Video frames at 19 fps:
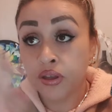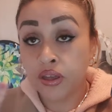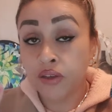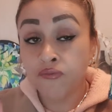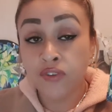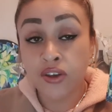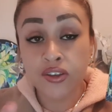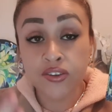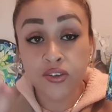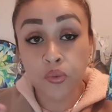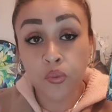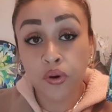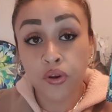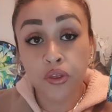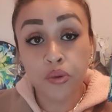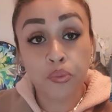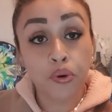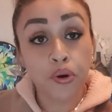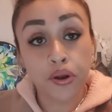invest in one
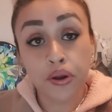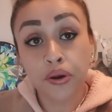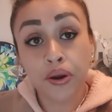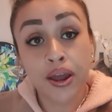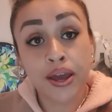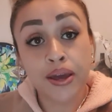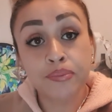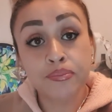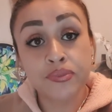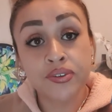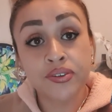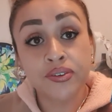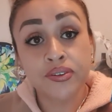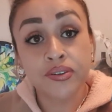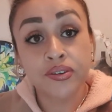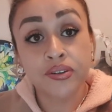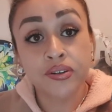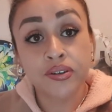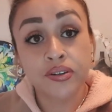of the programs
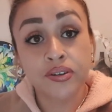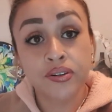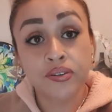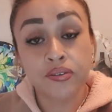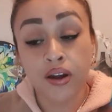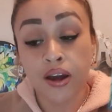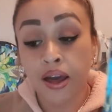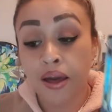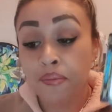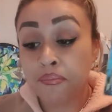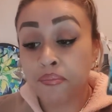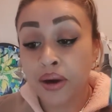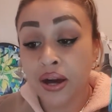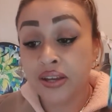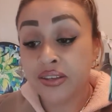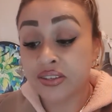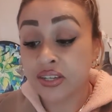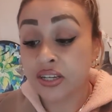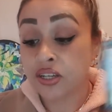right
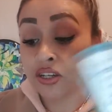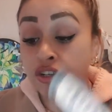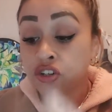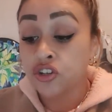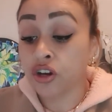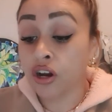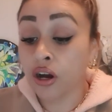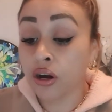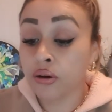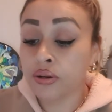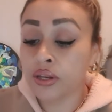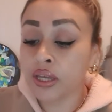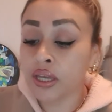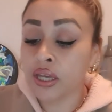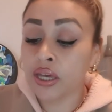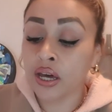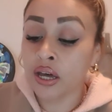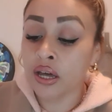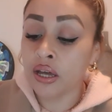master inner child
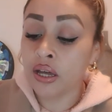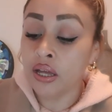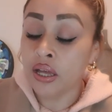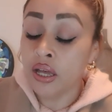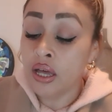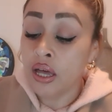here